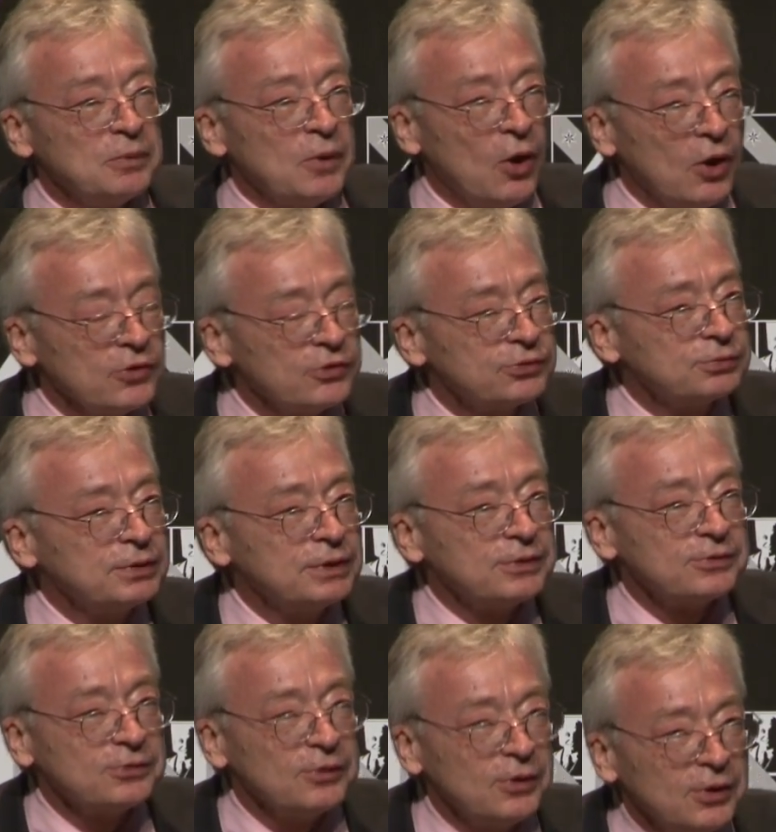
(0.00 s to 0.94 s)

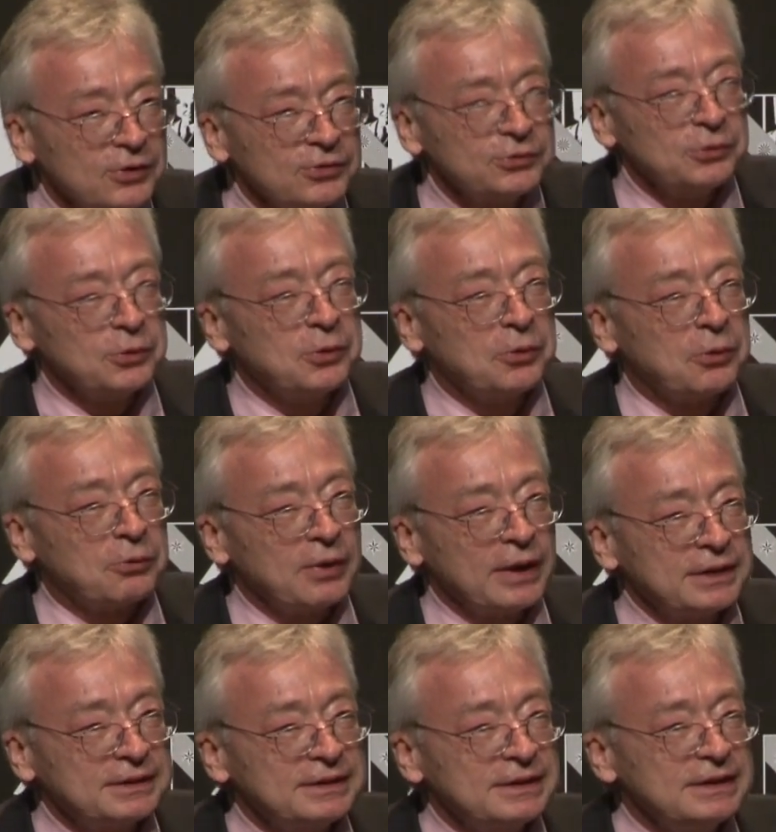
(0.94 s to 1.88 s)
Austrians also
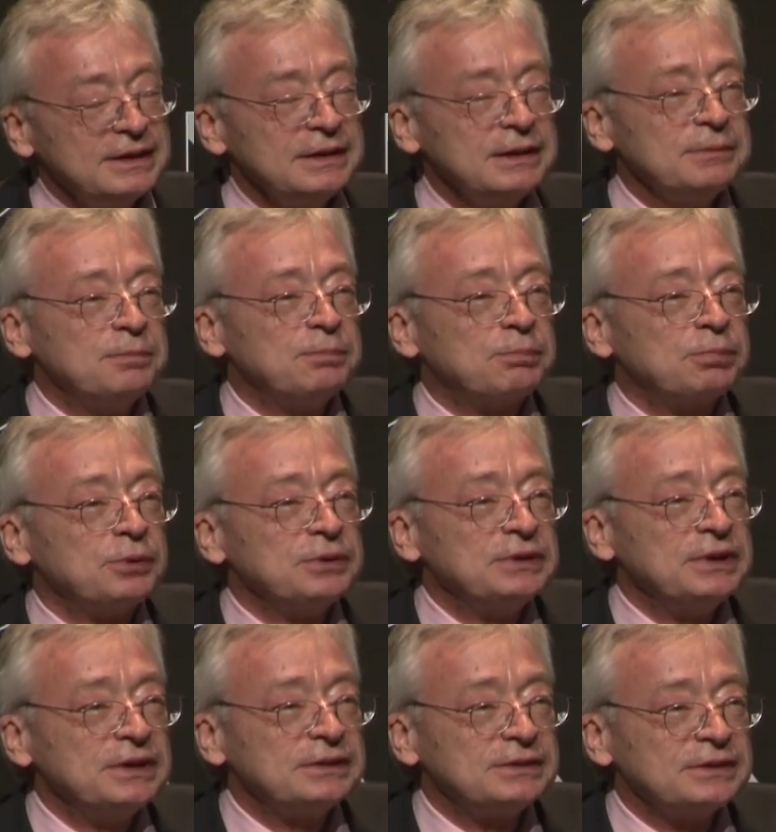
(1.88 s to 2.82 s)
correctly
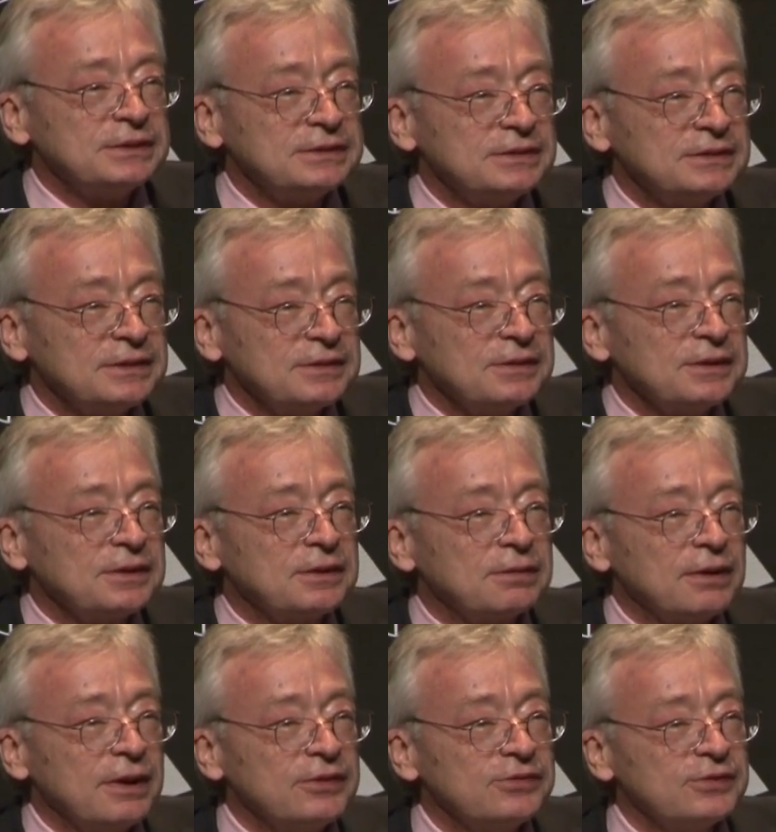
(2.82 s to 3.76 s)
predicted the
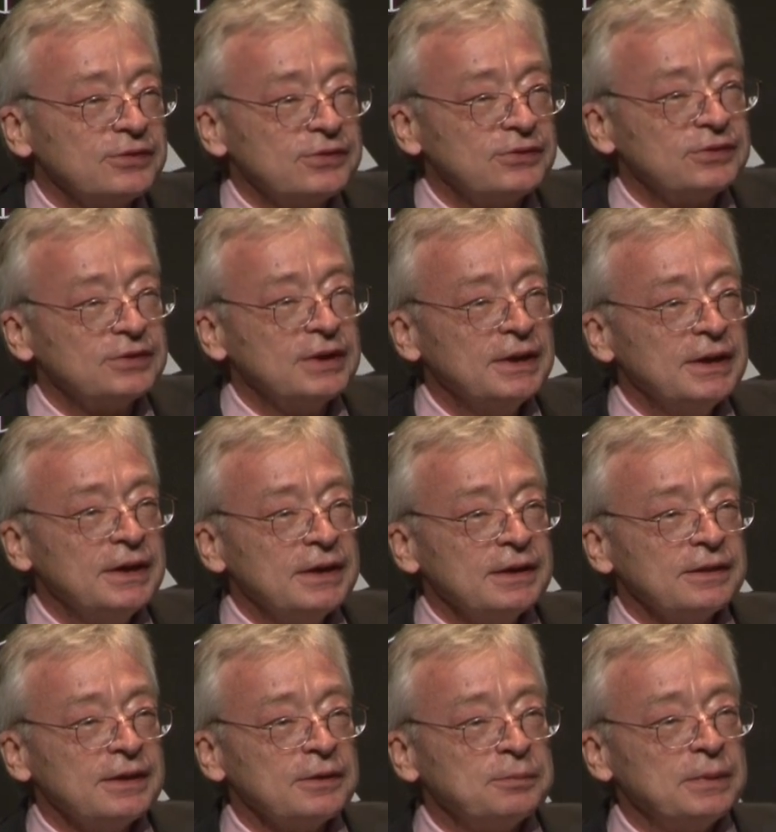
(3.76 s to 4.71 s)
crisis
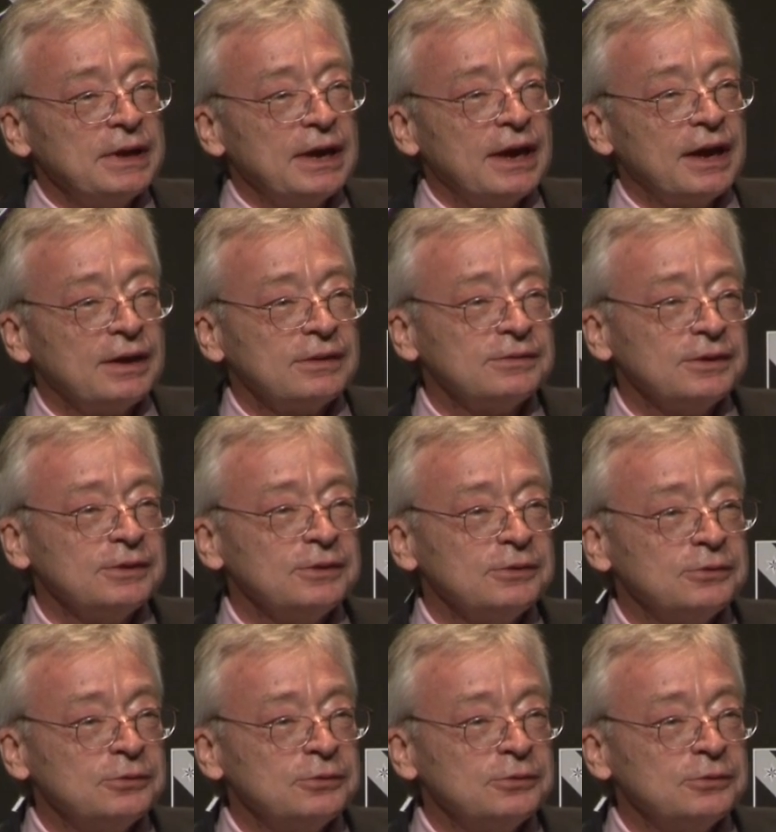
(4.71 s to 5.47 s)
that we had in